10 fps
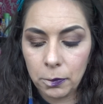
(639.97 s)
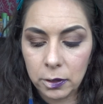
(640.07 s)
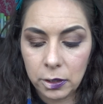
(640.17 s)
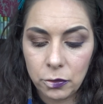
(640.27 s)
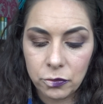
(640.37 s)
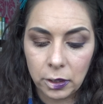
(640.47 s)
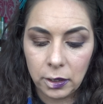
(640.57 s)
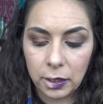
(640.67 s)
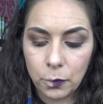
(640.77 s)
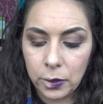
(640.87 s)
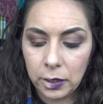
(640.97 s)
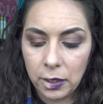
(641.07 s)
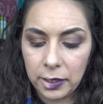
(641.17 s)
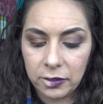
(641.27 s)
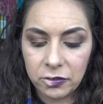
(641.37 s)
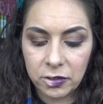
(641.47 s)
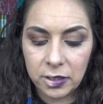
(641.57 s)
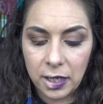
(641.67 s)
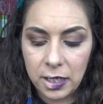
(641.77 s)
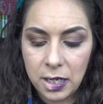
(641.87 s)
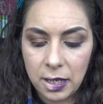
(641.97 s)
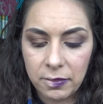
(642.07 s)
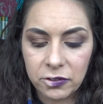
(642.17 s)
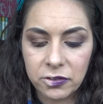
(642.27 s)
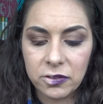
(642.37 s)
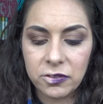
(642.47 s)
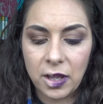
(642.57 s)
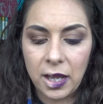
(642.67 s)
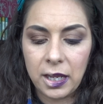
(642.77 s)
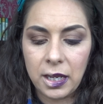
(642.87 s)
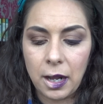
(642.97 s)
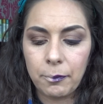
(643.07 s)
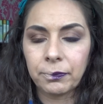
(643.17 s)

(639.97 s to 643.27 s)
I'm going to use a liquid liner today, and this is a